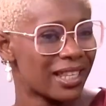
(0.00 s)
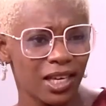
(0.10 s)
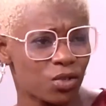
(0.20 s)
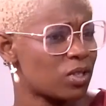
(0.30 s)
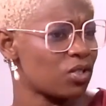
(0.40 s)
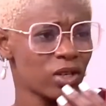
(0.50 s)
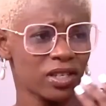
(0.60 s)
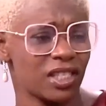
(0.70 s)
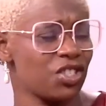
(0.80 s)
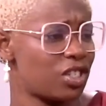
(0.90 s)
I think it was
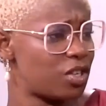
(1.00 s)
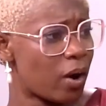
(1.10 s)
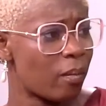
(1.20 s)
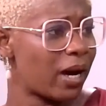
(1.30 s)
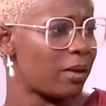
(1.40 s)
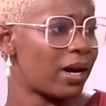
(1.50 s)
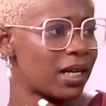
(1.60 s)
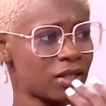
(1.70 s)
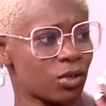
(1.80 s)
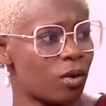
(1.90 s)
just a general mathematics